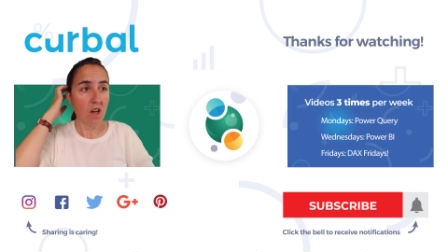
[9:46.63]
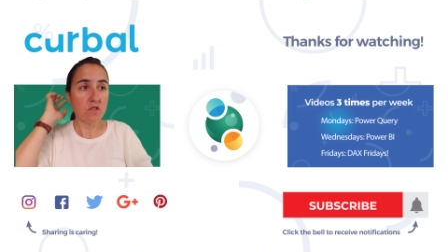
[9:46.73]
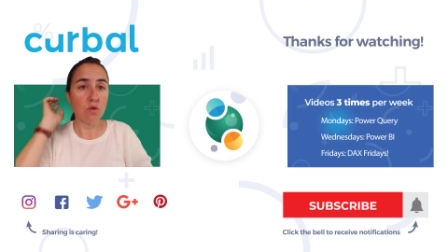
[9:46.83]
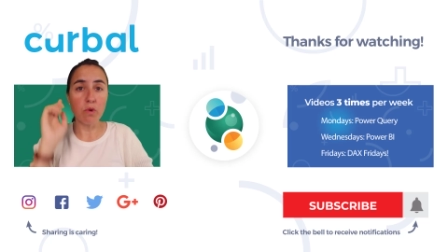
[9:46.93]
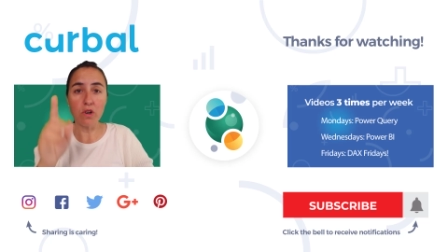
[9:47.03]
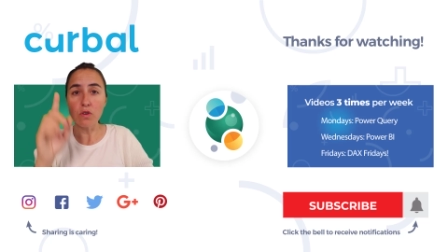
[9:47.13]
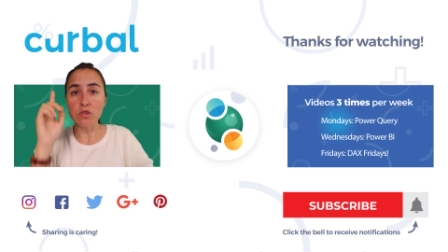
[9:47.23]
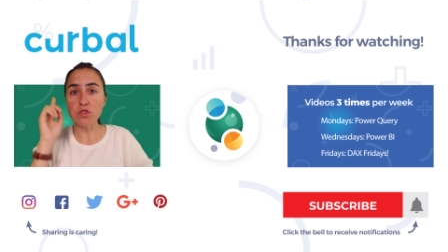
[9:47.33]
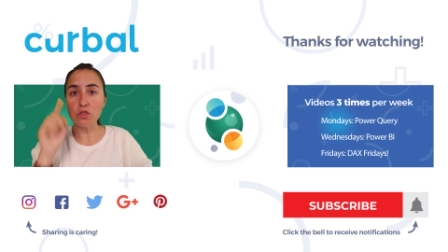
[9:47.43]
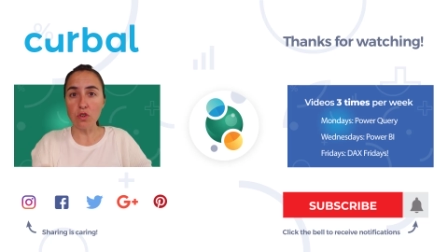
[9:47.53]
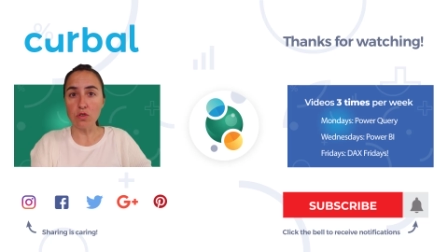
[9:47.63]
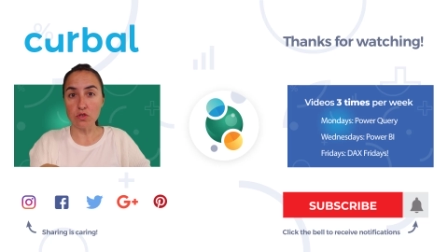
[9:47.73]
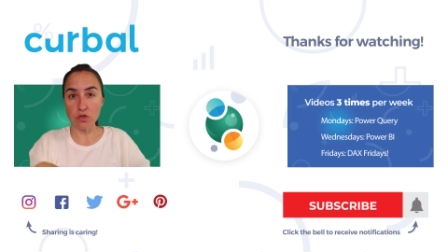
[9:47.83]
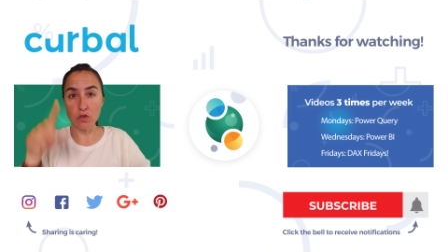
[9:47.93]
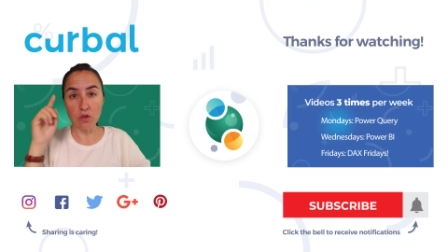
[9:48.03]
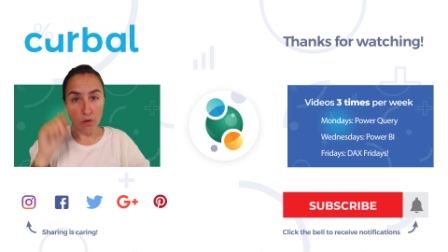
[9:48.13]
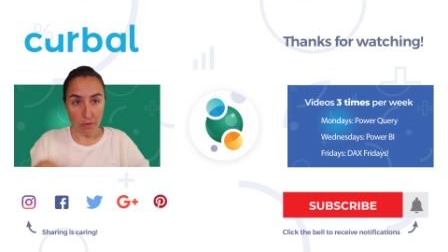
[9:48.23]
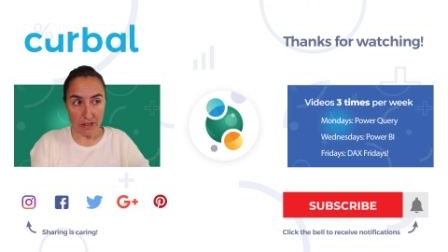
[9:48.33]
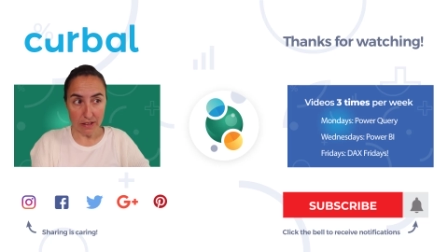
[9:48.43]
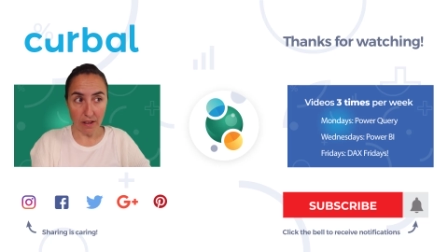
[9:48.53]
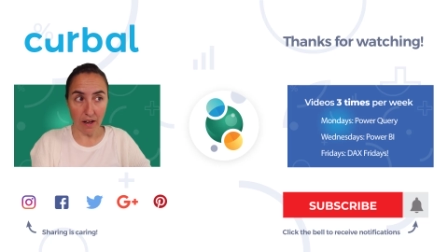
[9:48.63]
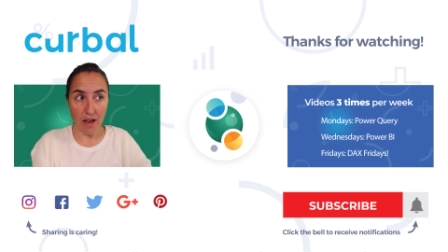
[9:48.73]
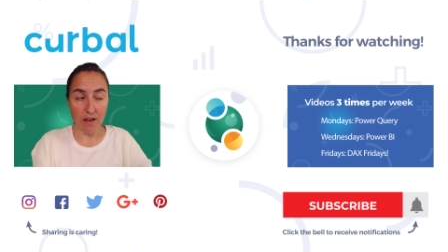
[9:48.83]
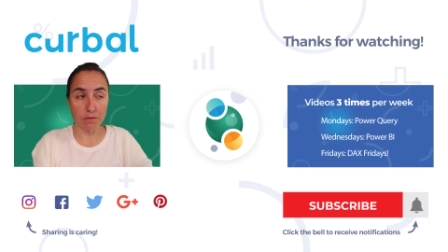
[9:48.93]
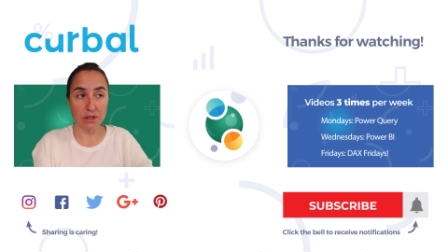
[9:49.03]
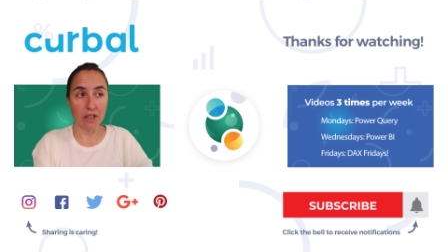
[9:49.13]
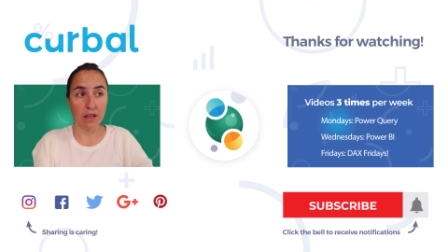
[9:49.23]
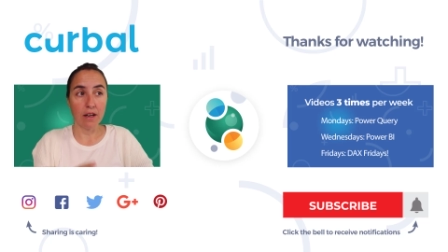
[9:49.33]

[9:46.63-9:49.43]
So we're going to go to Curbal Data Labs,